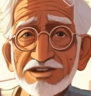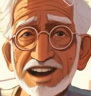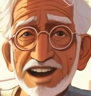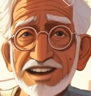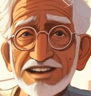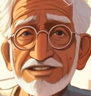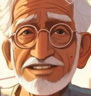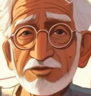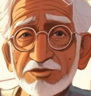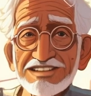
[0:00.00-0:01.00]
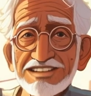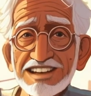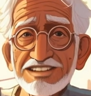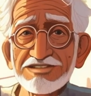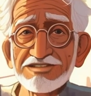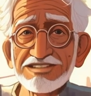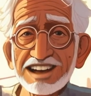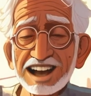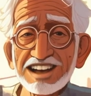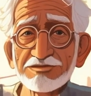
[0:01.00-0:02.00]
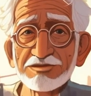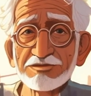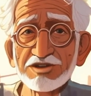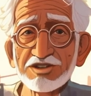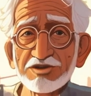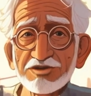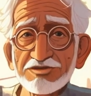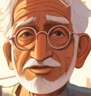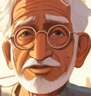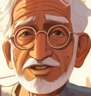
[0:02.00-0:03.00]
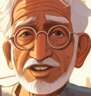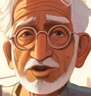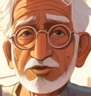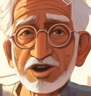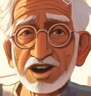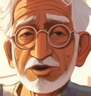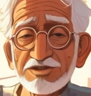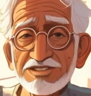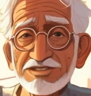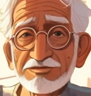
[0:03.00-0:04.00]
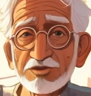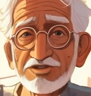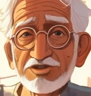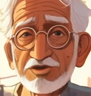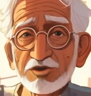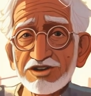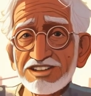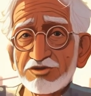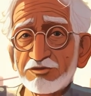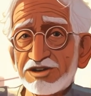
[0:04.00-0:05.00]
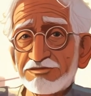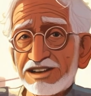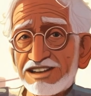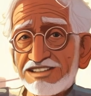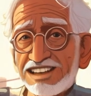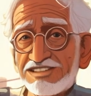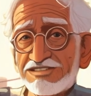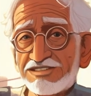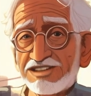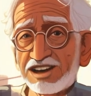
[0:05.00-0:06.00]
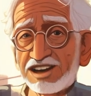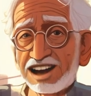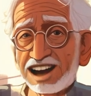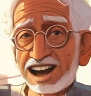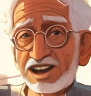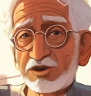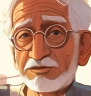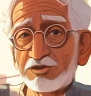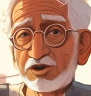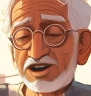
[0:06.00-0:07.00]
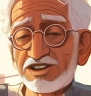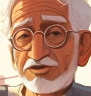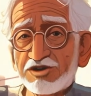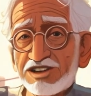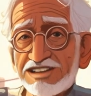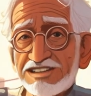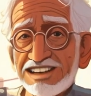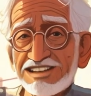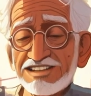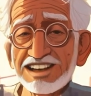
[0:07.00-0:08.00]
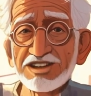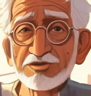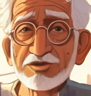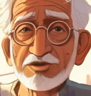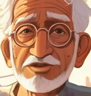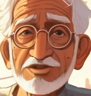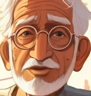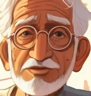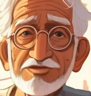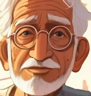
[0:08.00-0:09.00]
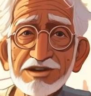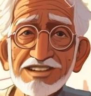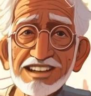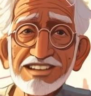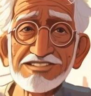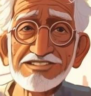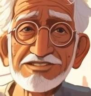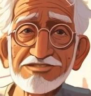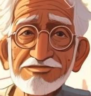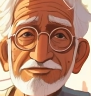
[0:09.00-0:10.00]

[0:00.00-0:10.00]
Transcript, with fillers: Ah, yes, I remember you. You were always the most notorious one in my class. I hope you aren't running late like you used to for my classes.